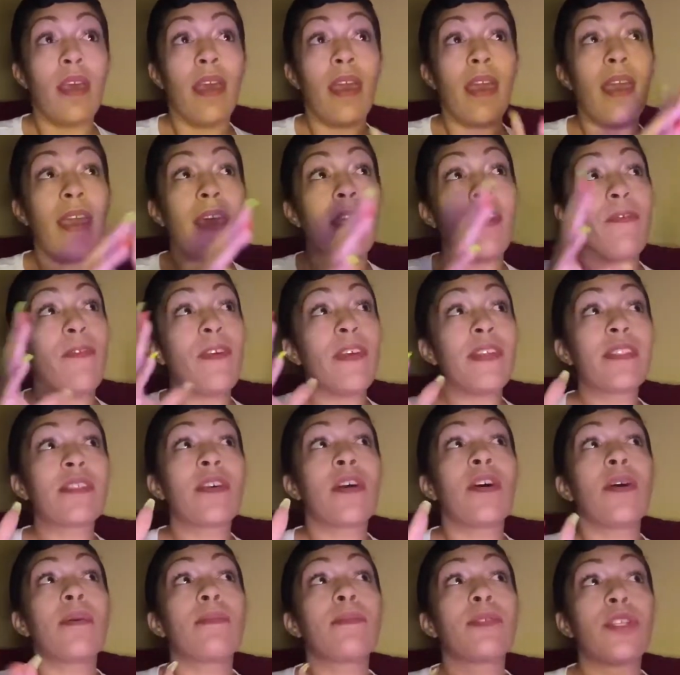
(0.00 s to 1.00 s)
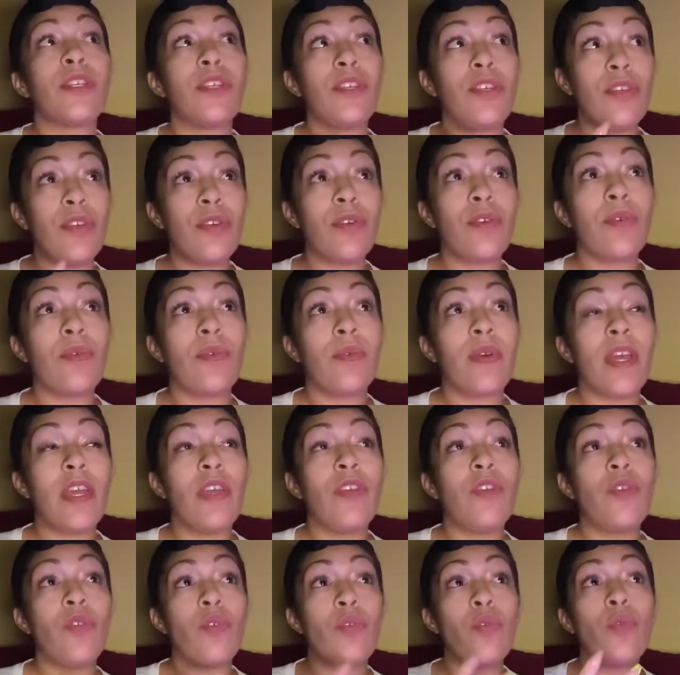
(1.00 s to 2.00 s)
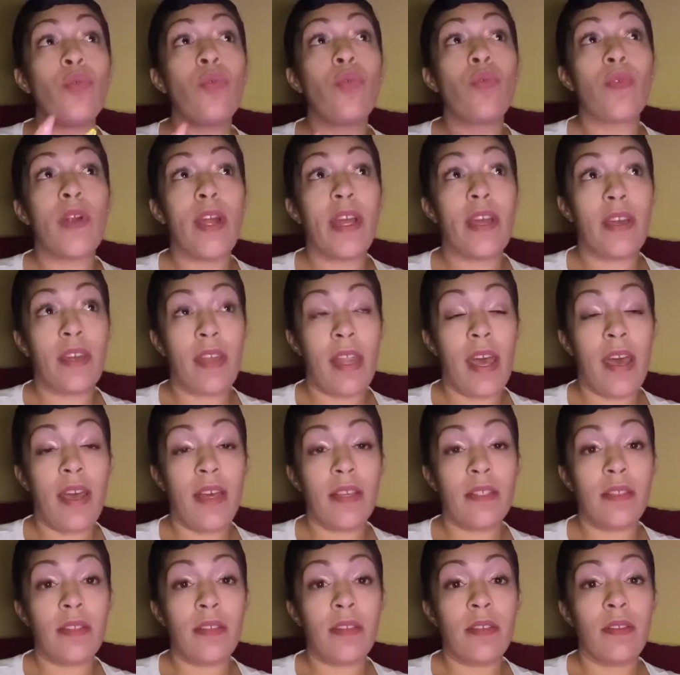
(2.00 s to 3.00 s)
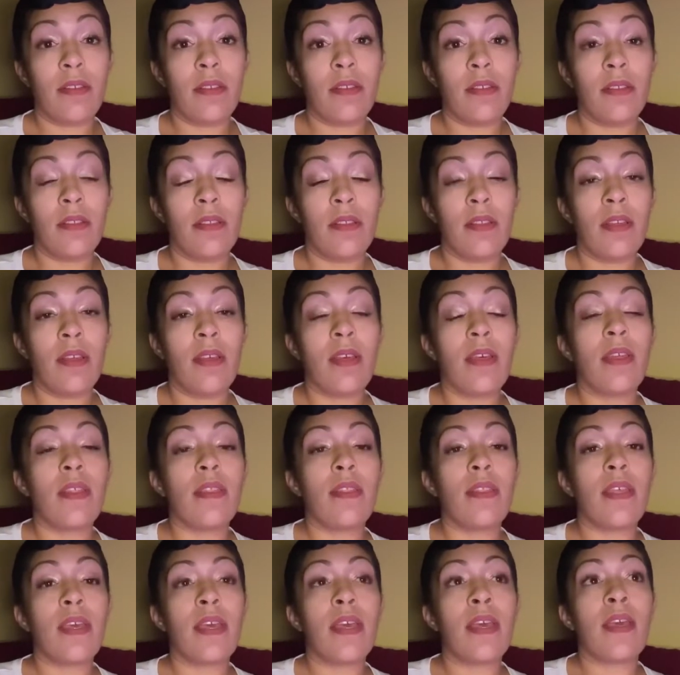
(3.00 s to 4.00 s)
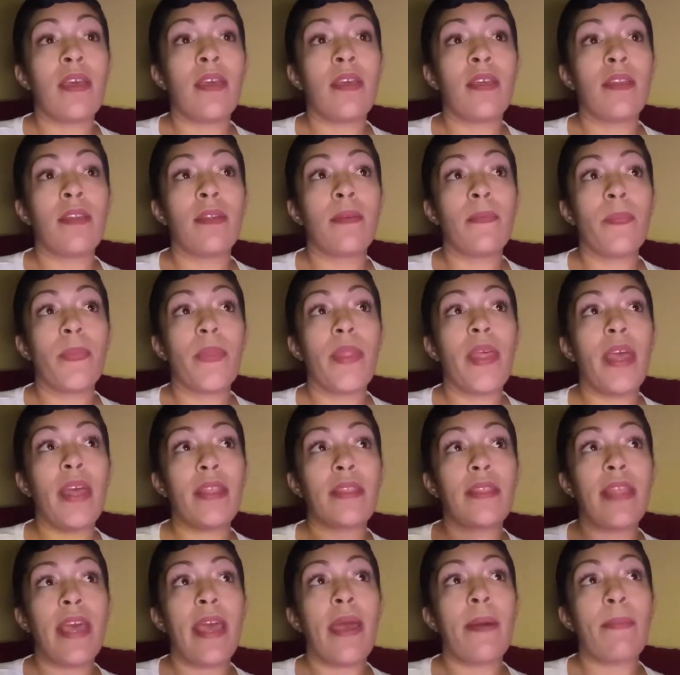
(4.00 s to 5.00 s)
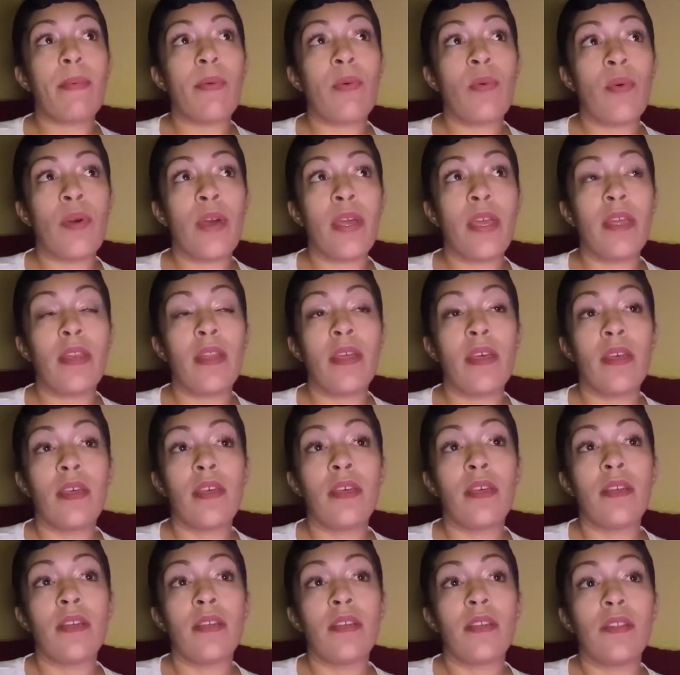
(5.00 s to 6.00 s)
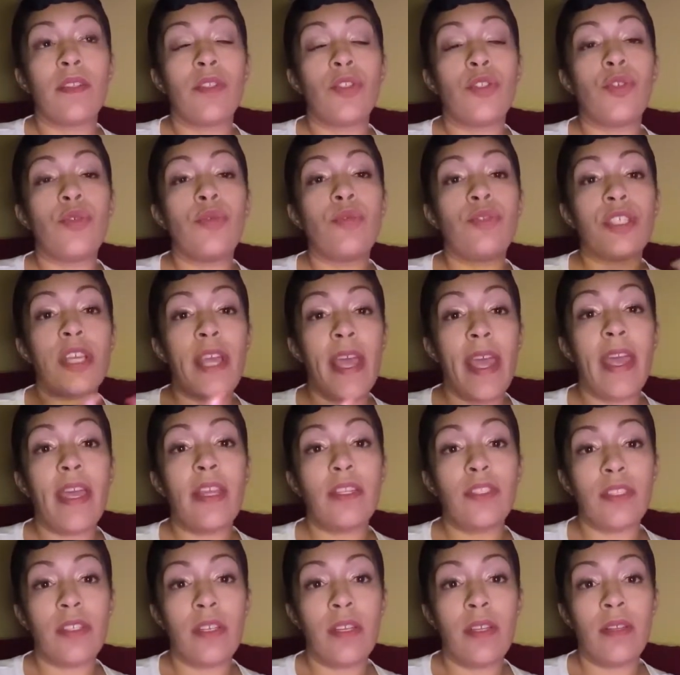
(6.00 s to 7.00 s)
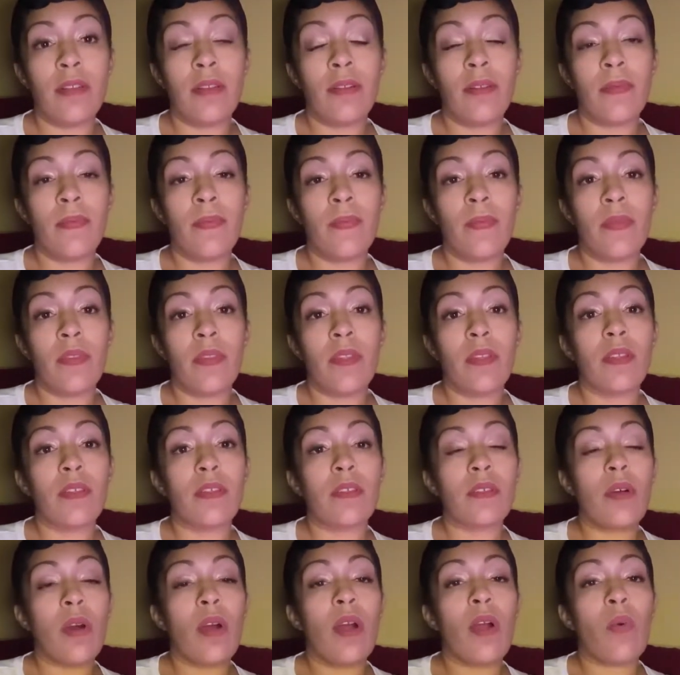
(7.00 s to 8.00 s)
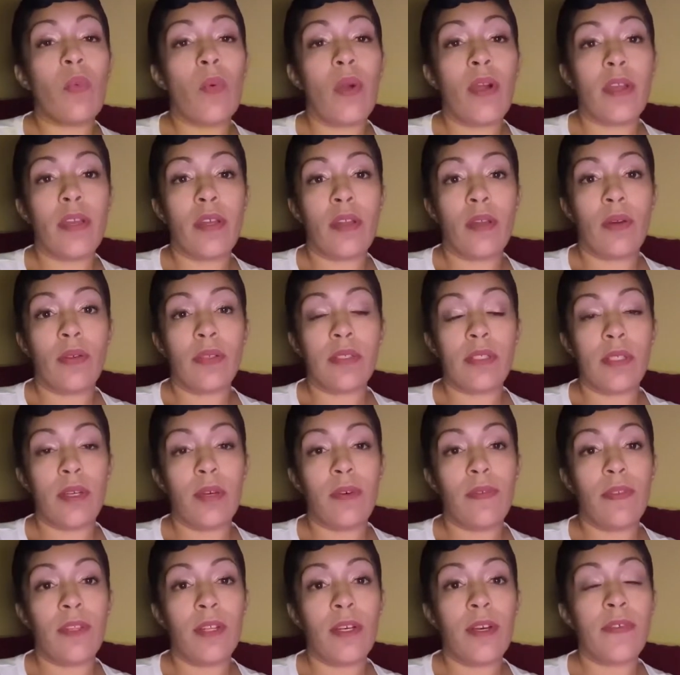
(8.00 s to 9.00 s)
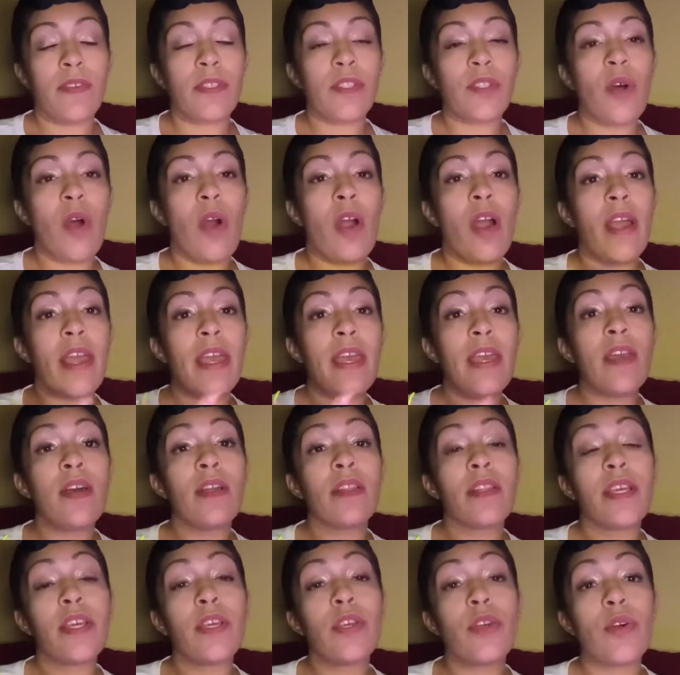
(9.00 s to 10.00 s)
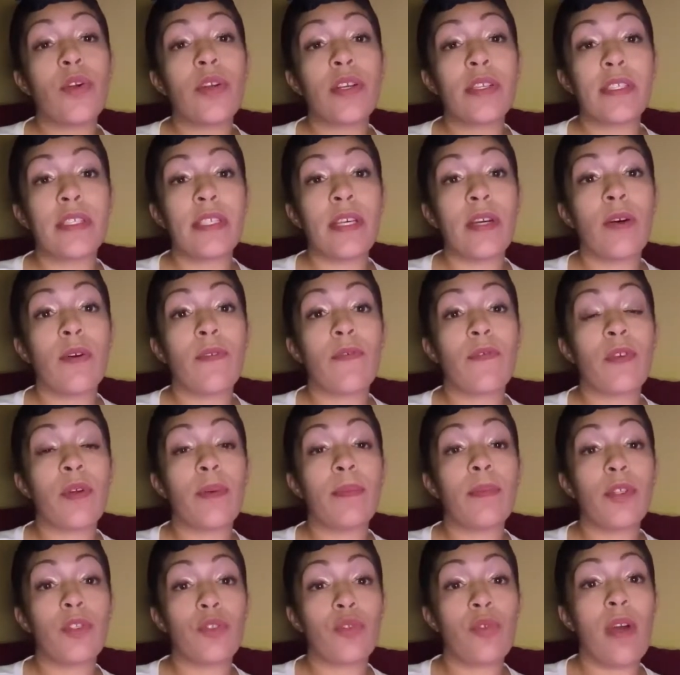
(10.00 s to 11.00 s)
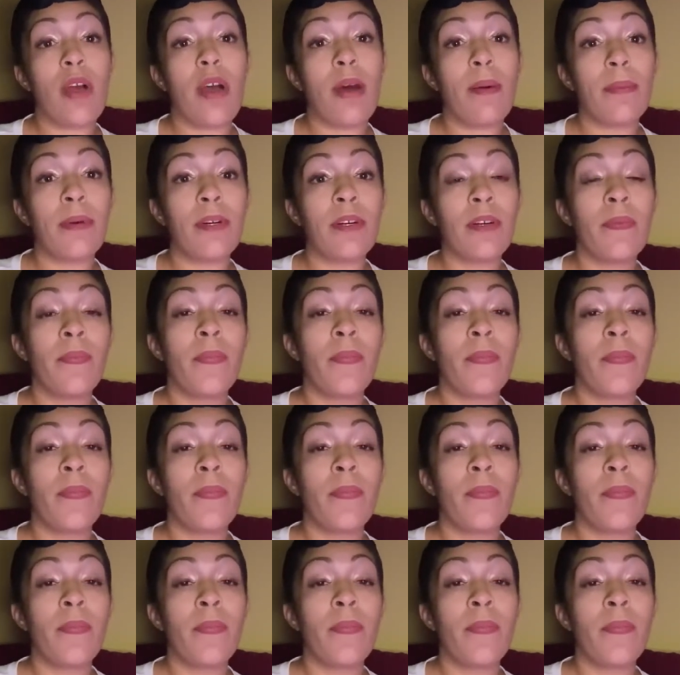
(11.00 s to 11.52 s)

if it's come to you and you recognize it, then at that point, to change it, start working on self-love, start healing yourself from the trauma